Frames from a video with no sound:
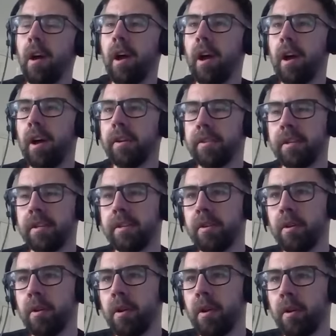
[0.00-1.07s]
uh, as a
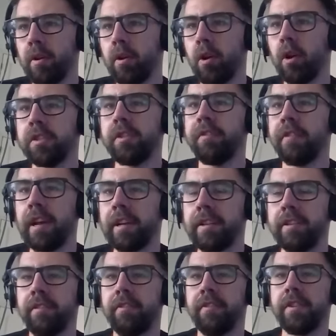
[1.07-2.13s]

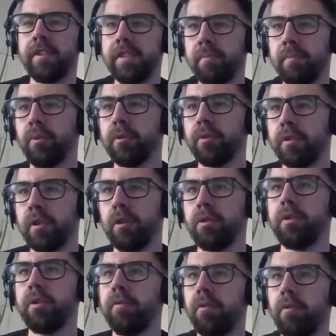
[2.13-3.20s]
cost-effective, simple
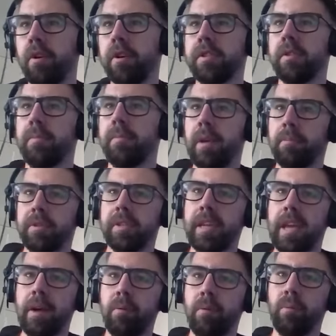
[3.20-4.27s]
solution for us to be able to
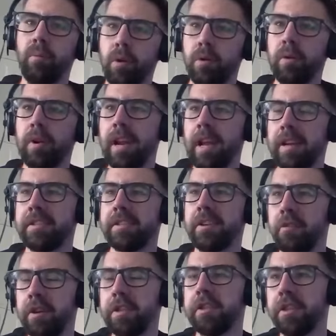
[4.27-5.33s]
get world-class
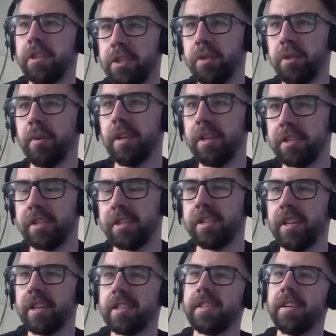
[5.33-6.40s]
direct-to-consumer
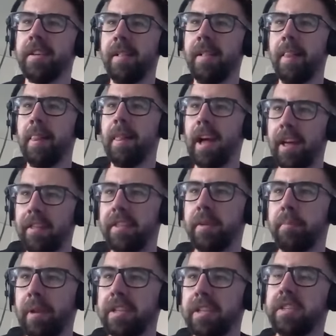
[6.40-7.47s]
logistics and the
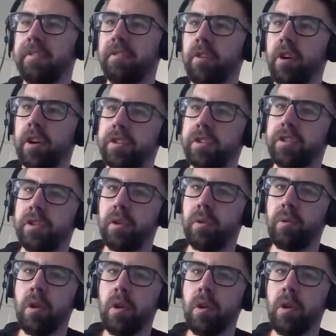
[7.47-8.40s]
ability for us to